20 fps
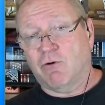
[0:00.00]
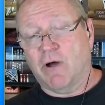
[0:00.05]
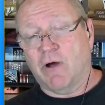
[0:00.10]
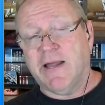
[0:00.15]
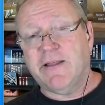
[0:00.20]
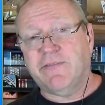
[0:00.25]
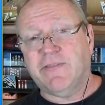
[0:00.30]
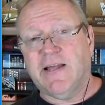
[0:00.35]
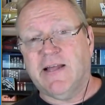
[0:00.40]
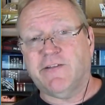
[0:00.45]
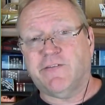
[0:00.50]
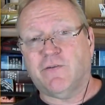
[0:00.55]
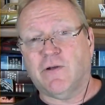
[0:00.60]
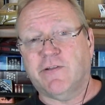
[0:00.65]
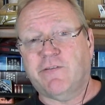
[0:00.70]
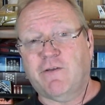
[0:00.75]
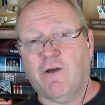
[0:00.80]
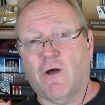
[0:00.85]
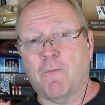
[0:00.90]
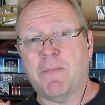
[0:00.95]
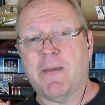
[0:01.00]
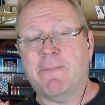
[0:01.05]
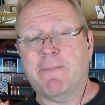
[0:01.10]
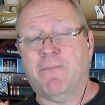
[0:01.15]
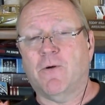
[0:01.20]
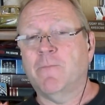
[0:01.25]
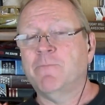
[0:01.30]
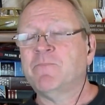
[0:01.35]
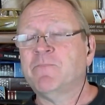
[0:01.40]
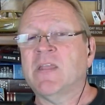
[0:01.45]
like that. So I tell
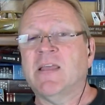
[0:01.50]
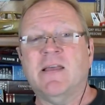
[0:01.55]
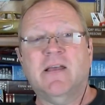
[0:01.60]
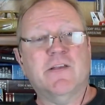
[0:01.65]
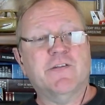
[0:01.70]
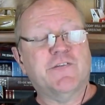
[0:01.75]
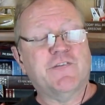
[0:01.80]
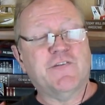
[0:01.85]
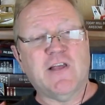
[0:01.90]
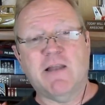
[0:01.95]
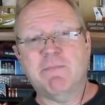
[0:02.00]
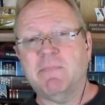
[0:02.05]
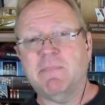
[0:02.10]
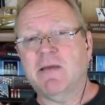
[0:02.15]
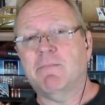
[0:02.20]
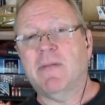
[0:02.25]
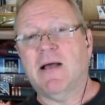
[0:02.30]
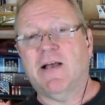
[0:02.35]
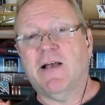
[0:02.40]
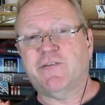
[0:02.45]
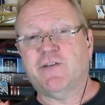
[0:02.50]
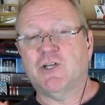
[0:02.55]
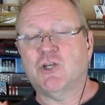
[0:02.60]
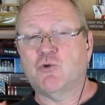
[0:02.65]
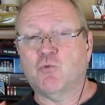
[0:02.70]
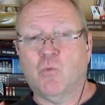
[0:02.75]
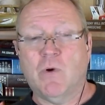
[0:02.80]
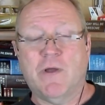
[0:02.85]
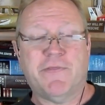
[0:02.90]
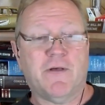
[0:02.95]
people, send me a message
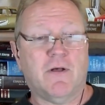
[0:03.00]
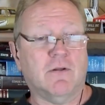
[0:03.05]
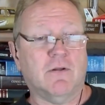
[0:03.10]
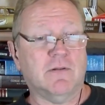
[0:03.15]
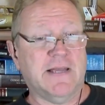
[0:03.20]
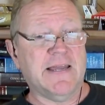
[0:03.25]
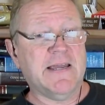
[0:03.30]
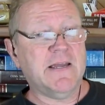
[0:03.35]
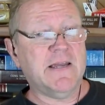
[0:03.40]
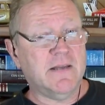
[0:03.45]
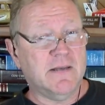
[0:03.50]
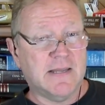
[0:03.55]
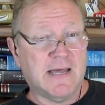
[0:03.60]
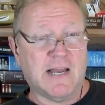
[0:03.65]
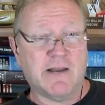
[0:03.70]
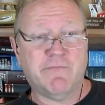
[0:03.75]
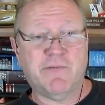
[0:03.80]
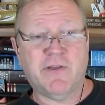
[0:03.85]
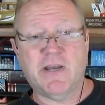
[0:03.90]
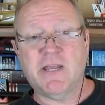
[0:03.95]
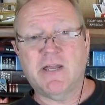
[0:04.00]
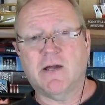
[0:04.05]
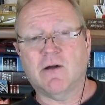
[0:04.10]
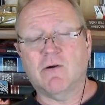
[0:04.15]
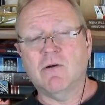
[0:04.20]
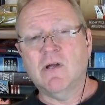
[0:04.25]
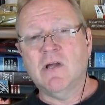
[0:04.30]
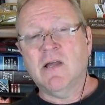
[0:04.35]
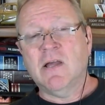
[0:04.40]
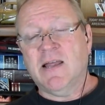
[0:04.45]
with a link, not a
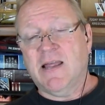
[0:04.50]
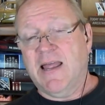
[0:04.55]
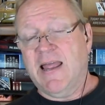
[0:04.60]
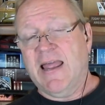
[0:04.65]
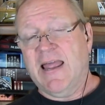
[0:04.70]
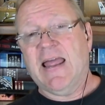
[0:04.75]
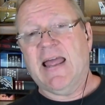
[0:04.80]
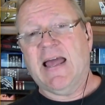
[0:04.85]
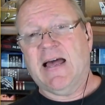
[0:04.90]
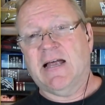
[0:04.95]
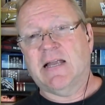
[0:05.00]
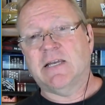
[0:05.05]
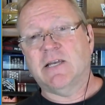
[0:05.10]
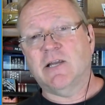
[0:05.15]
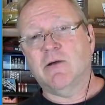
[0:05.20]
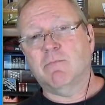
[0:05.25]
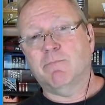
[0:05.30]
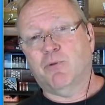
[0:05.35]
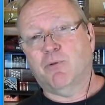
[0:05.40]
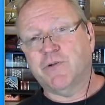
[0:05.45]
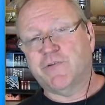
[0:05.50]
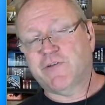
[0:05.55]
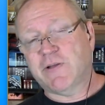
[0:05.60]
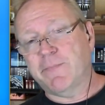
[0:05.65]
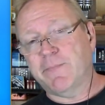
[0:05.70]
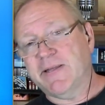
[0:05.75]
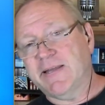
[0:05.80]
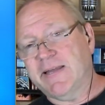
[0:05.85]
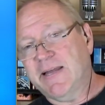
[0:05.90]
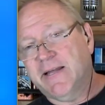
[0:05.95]
video, and put
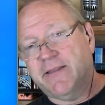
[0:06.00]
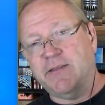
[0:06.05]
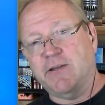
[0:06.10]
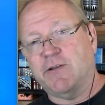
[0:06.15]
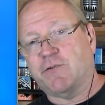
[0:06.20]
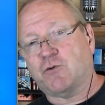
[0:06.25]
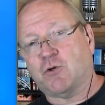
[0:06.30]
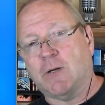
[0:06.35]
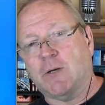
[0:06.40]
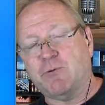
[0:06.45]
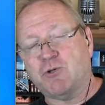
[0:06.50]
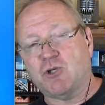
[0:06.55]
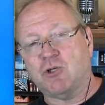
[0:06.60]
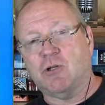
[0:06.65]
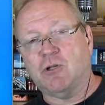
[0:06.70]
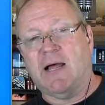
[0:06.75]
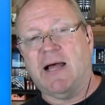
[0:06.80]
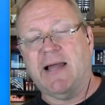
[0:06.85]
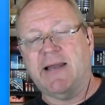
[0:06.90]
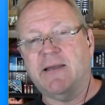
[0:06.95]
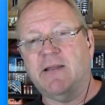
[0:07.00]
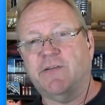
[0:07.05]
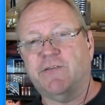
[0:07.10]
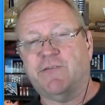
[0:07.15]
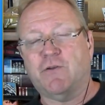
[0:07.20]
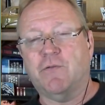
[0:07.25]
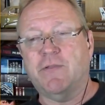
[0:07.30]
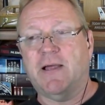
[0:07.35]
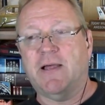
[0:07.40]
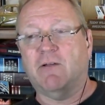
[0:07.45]
something in the description line
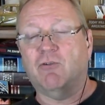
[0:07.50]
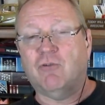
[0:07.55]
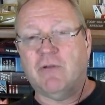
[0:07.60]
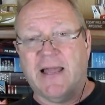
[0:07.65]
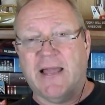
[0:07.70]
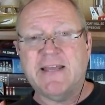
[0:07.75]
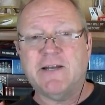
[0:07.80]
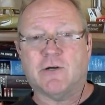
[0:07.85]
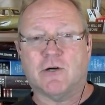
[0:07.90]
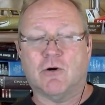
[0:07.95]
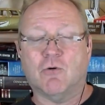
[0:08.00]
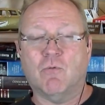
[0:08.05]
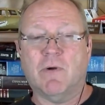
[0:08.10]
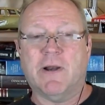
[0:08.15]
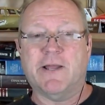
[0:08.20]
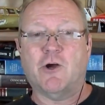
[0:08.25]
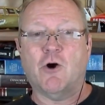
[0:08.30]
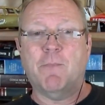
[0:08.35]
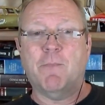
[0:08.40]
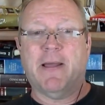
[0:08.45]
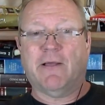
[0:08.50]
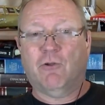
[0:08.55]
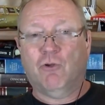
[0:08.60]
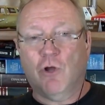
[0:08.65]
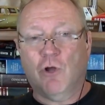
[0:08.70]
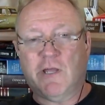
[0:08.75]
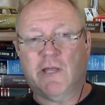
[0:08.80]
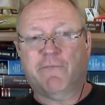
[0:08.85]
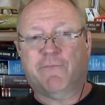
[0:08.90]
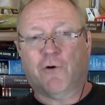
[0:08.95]
so that later, when I go back
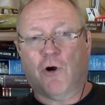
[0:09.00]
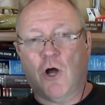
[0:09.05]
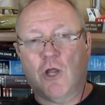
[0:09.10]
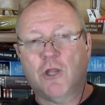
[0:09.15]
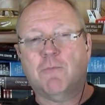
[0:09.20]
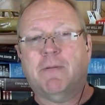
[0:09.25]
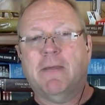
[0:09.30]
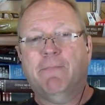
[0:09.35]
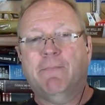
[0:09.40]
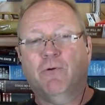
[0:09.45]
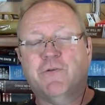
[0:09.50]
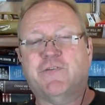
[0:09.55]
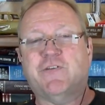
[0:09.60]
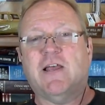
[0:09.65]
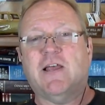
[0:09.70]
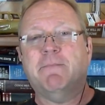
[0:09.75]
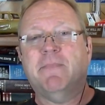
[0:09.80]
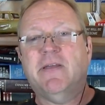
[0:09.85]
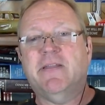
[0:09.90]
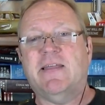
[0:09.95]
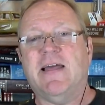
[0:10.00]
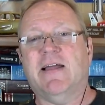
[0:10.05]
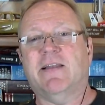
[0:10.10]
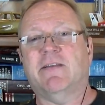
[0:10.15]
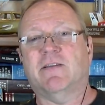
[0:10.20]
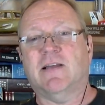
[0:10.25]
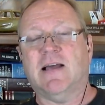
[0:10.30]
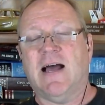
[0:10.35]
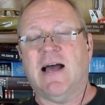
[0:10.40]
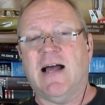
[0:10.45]
looking for all the people who sent me
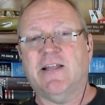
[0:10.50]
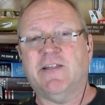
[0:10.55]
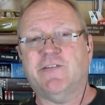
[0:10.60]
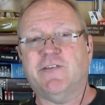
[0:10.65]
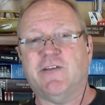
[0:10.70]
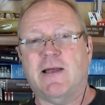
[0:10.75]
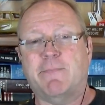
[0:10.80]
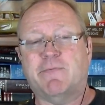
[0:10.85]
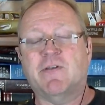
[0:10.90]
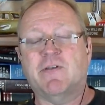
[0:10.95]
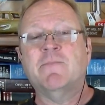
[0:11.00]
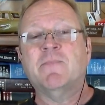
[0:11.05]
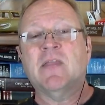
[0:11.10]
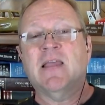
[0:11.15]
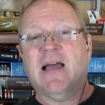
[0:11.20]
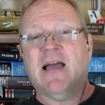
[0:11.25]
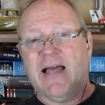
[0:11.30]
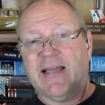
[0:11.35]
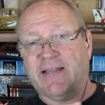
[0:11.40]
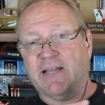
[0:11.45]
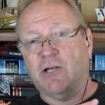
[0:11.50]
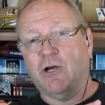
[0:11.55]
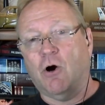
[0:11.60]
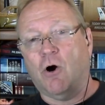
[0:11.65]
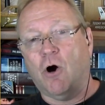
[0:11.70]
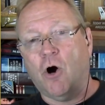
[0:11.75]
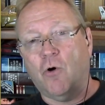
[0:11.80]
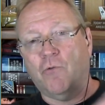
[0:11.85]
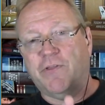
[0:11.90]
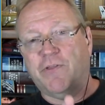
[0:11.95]
that concept, I can go,
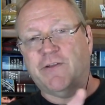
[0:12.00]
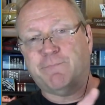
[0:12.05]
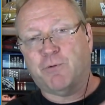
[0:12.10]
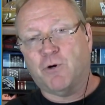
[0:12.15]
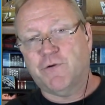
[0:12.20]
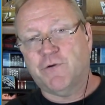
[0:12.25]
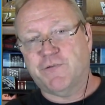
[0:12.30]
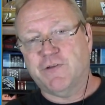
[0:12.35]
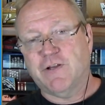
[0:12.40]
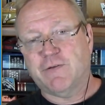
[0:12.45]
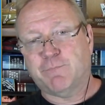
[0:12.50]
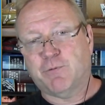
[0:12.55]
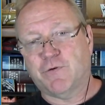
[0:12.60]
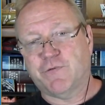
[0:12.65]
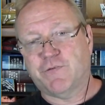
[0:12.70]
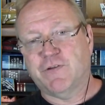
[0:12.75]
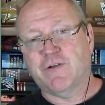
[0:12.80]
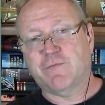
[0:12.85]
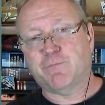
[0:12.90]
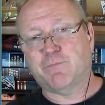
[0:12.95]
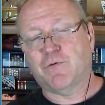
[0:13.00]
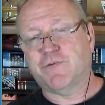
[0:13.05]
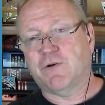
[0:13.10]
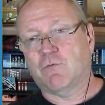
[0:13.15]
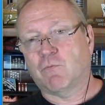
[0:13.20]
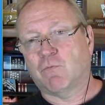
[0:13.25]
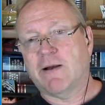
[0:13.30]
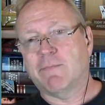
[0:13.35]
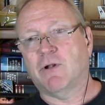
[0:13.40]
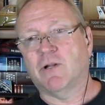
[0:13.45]
oh, this person, and
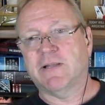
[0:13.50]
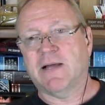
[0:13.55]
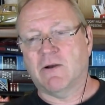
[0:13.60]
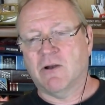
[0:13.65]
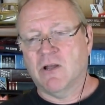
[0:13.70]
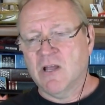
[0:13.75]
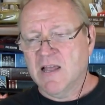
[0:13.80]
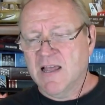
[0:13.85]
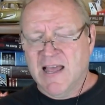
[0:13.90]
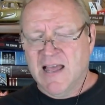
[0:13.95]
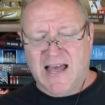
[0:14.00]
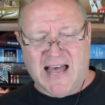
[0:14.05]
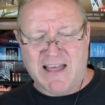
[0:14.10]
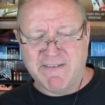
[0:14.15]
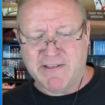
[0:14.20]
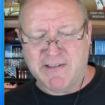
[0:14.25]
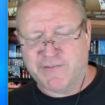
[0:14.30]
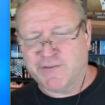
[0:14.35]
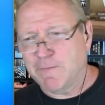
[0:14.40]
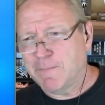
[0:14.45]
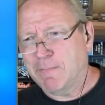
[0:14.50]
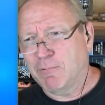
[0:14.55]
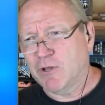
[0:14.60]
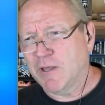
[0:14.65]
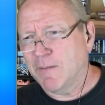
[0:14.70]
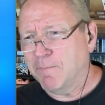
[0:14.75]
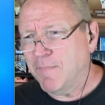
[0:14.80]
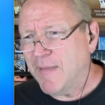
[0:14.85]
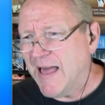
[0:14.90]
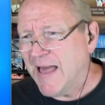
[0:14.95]
write them all down. I've had some people
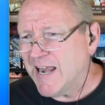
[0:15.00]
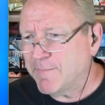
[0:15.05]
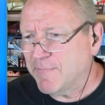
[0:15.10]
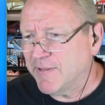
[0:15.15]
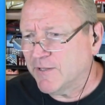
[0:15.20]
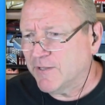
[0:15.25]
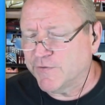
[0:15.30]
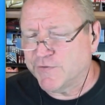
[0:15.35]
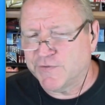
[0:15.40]
get mad at me. They go,